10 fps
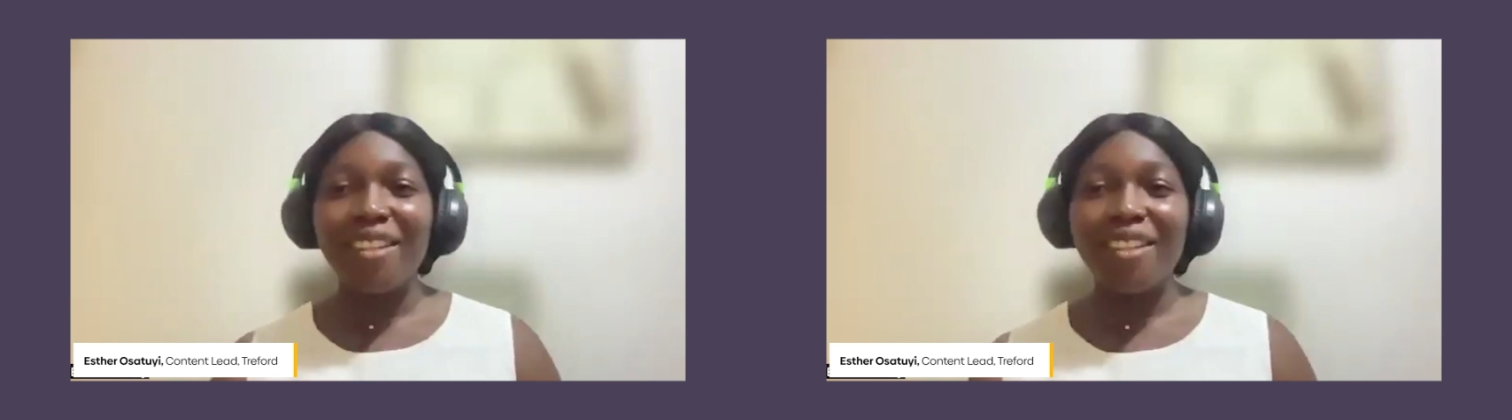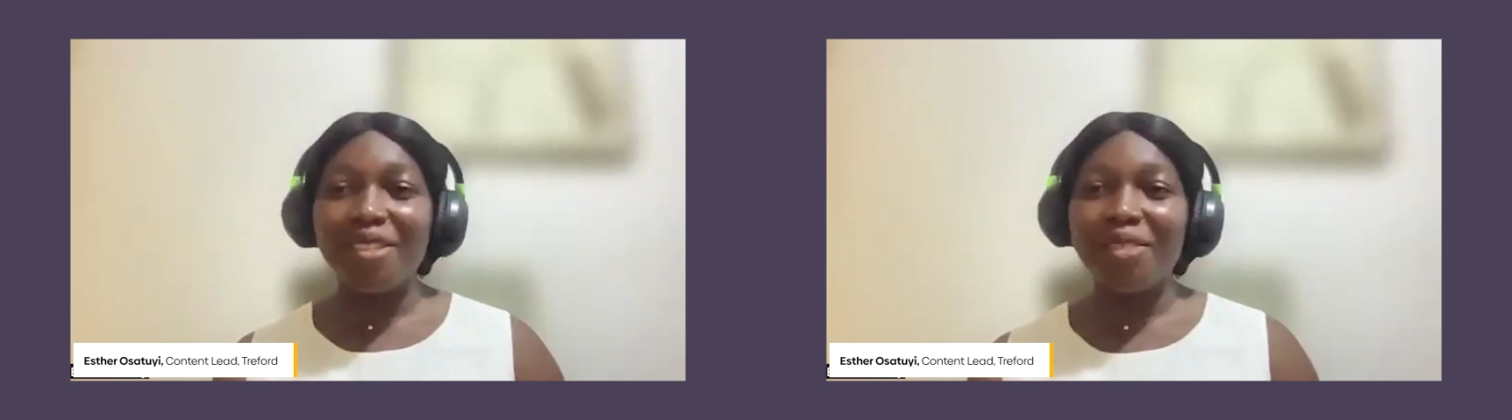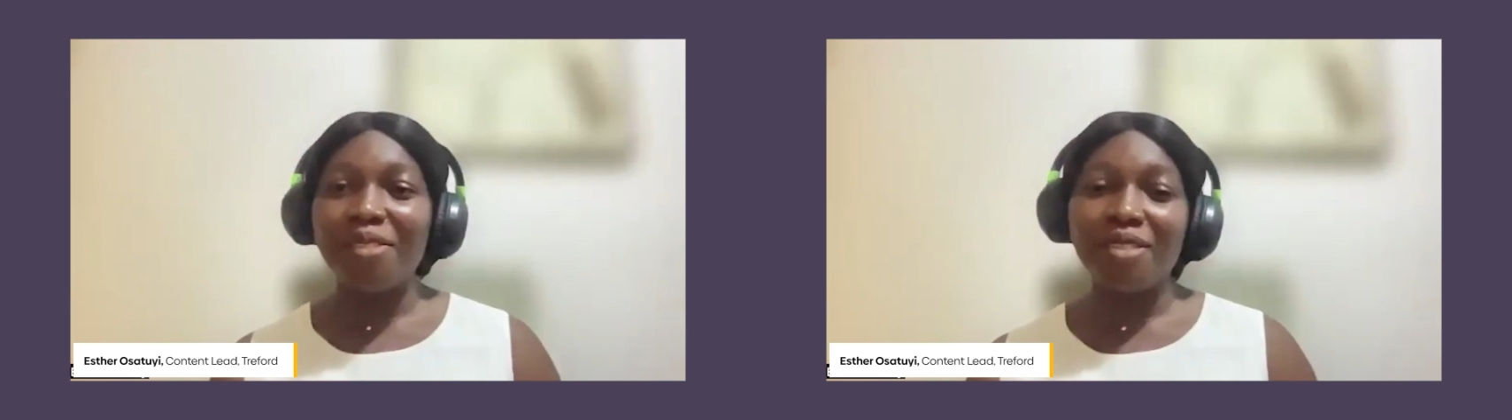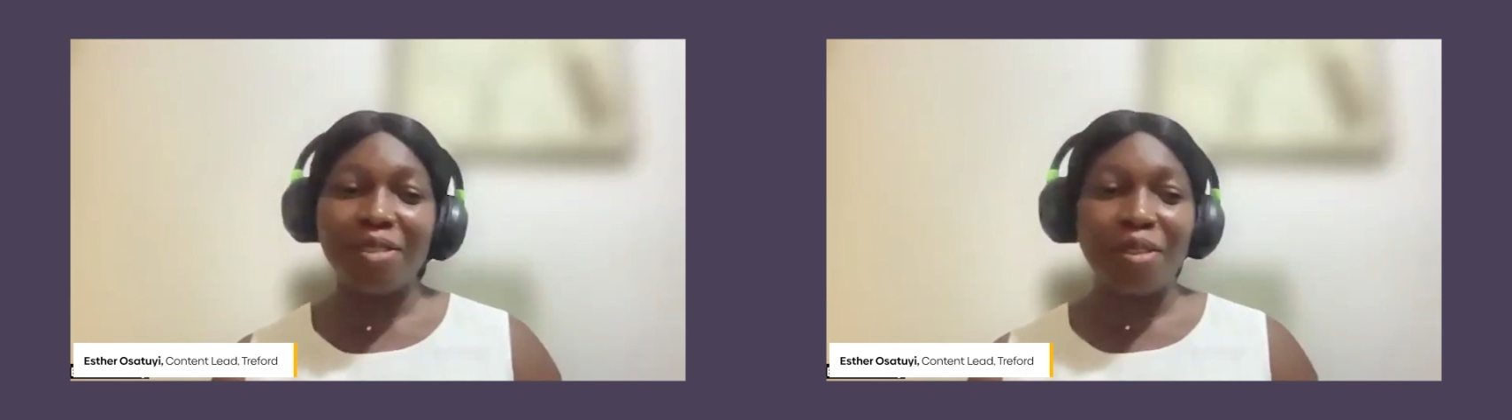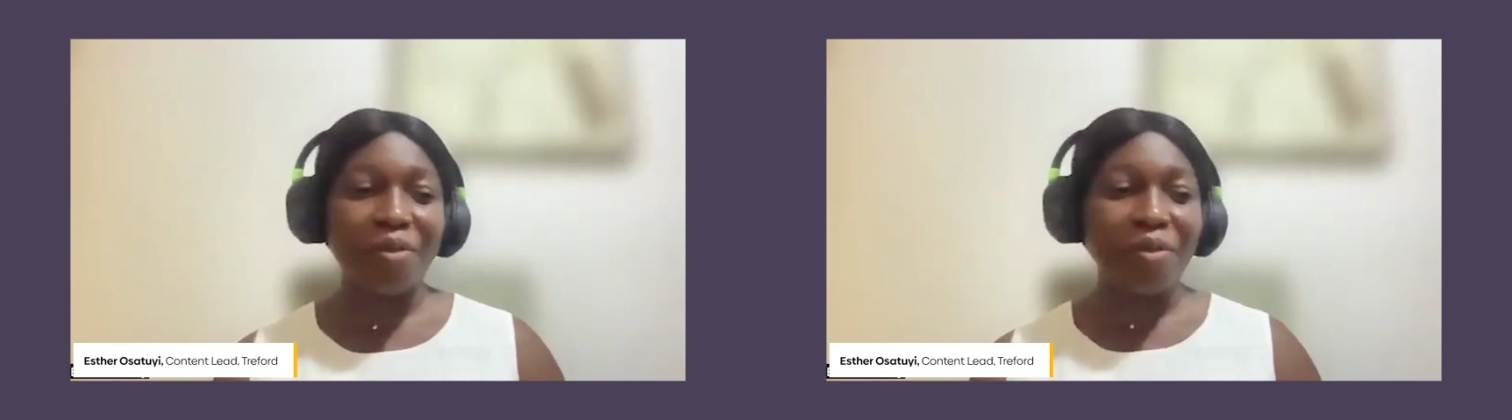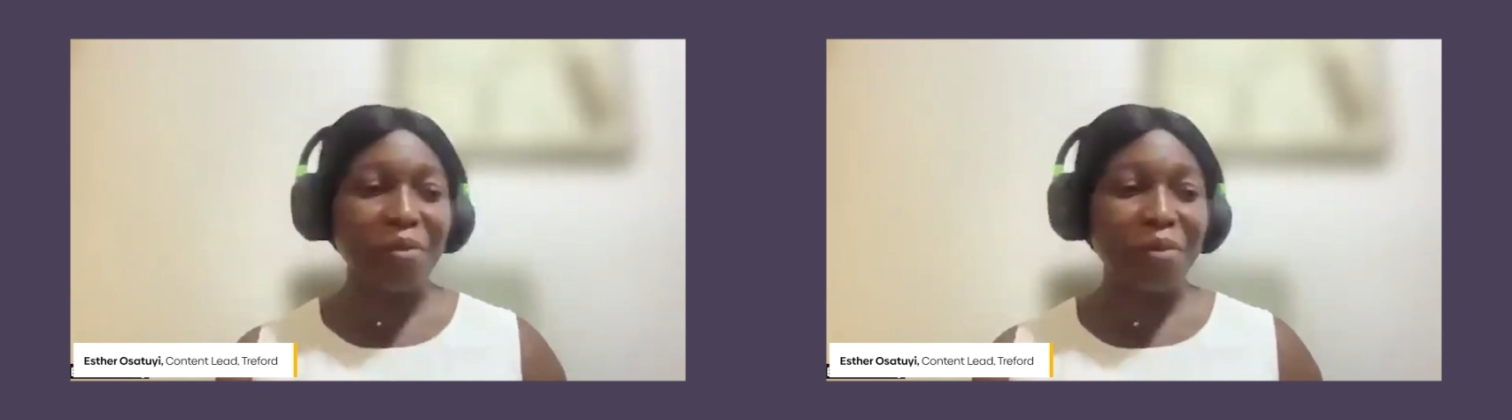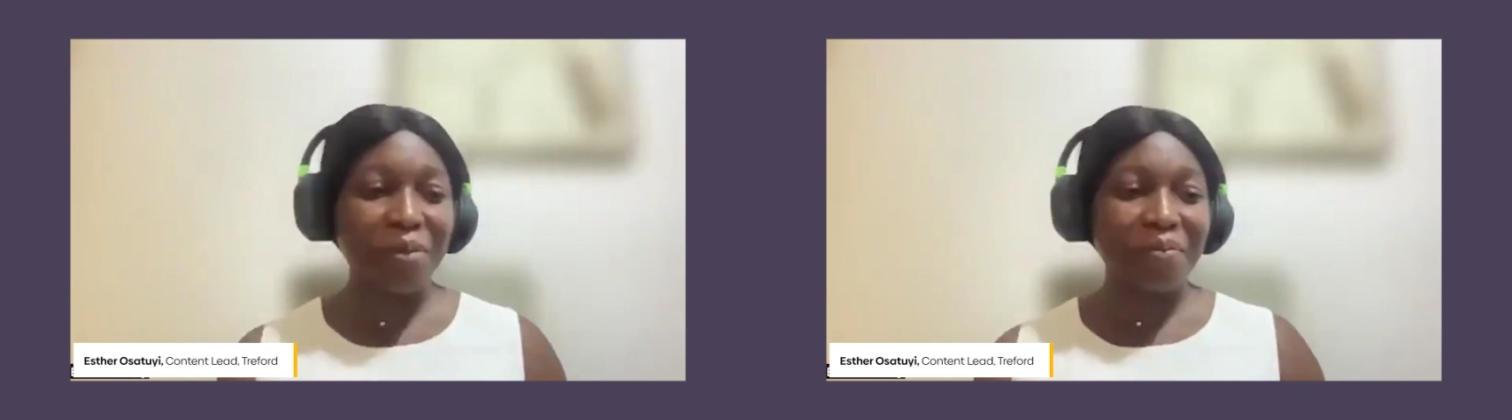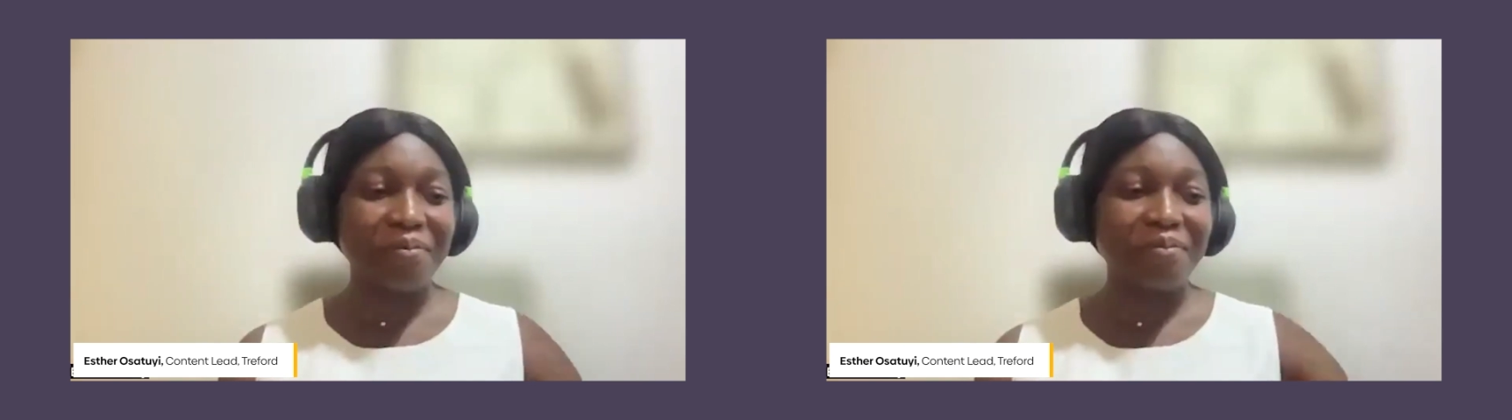a good stuff for me.
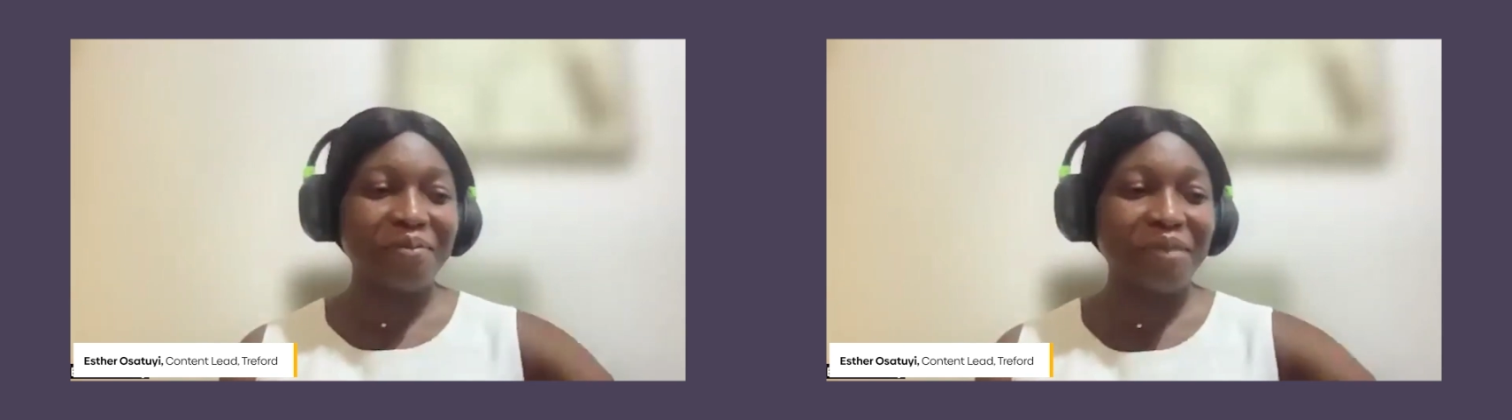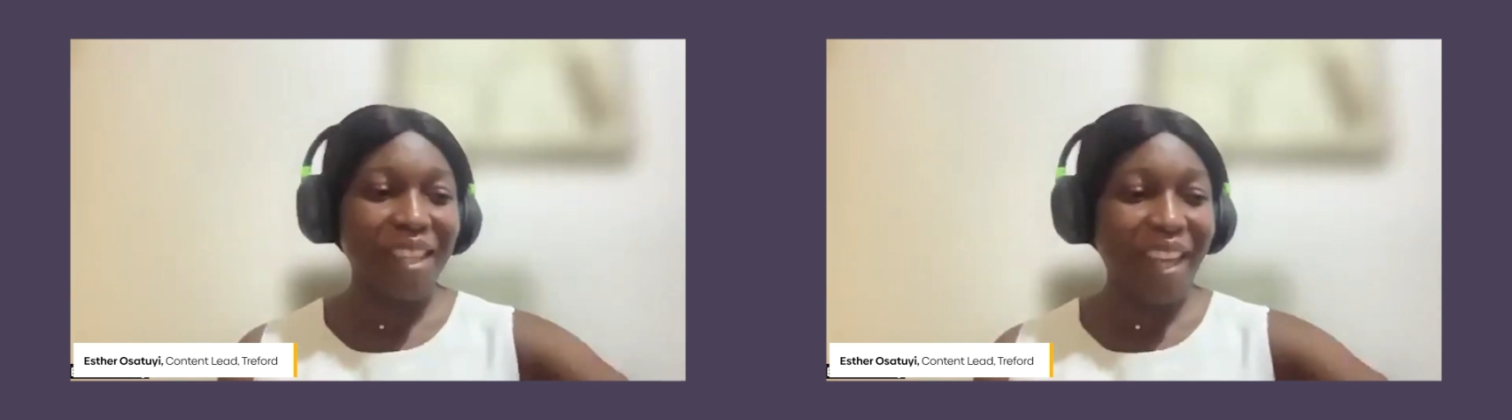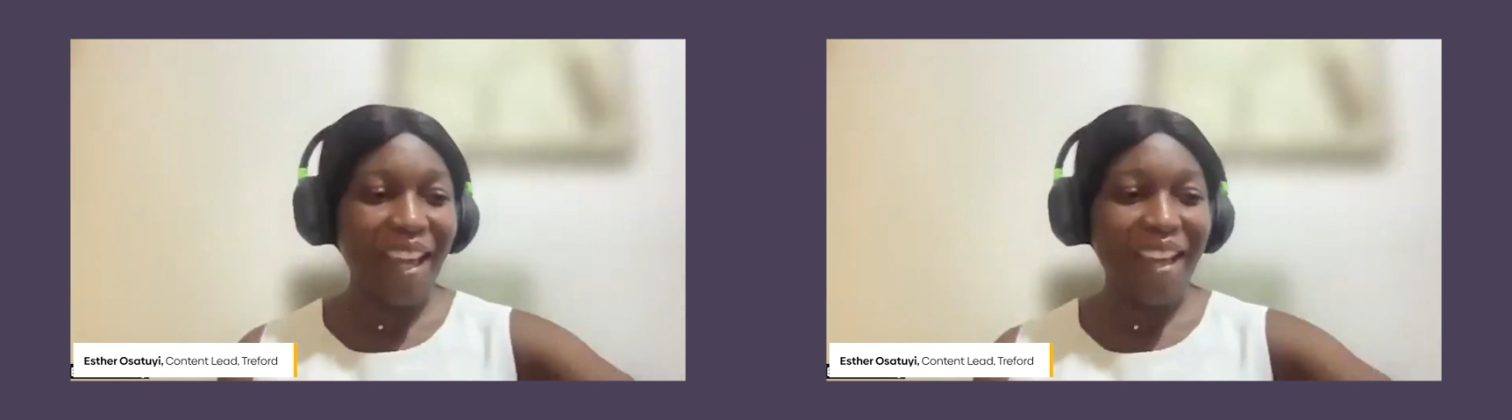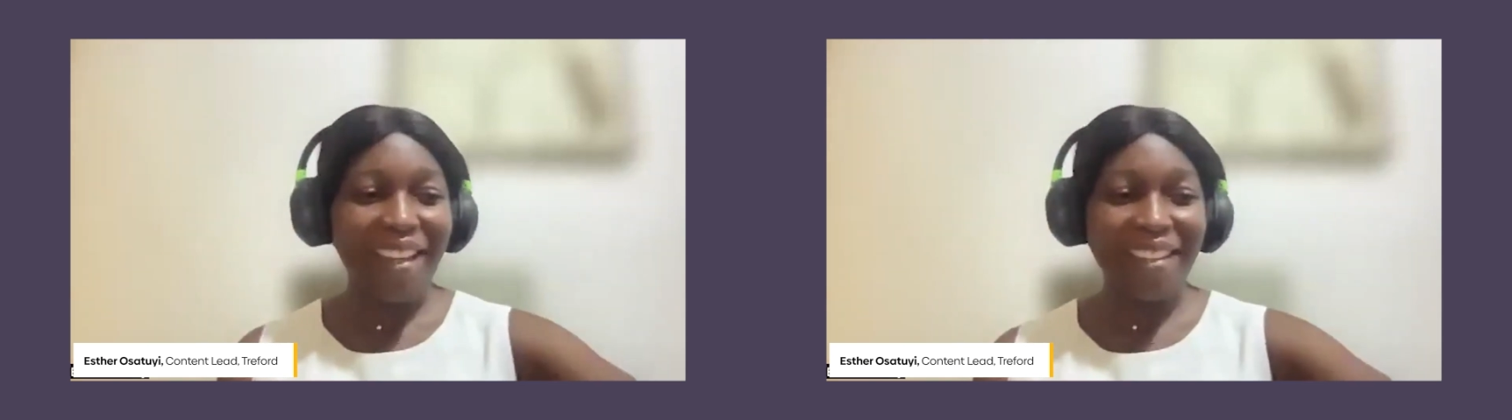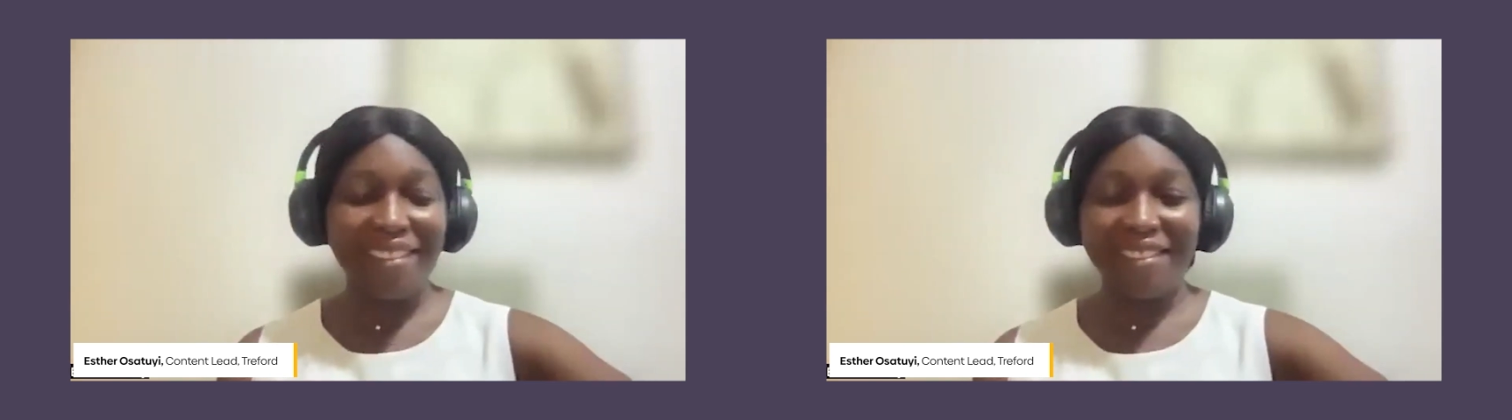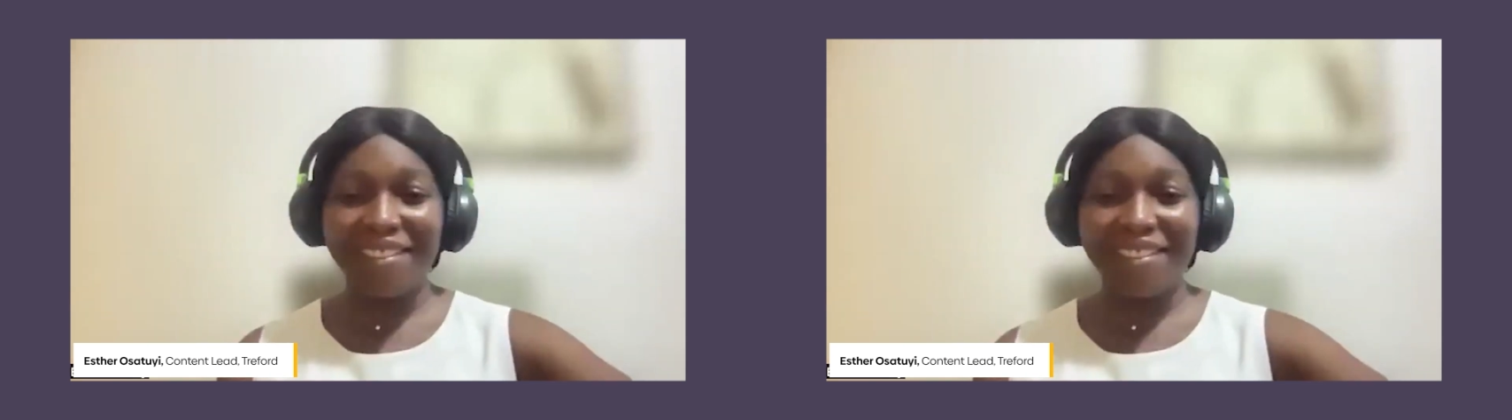Yeah.